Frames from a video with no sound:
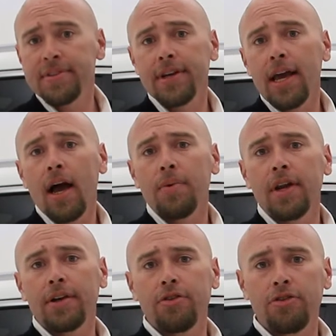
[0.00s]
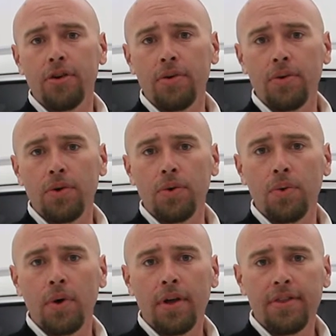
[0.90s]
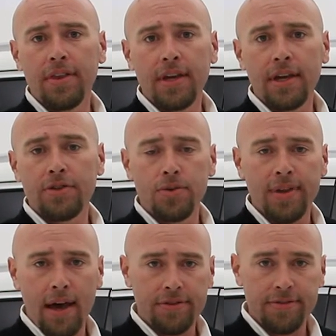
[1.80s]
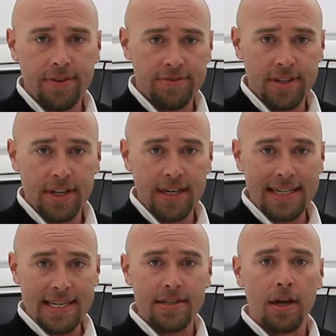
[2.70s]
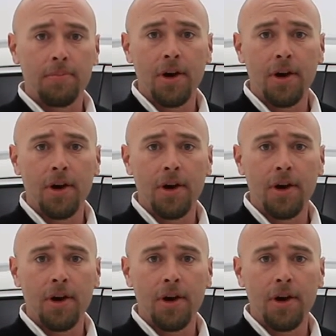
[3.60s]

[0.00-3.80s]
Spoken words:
Today I would like to show you the 2015 Nissan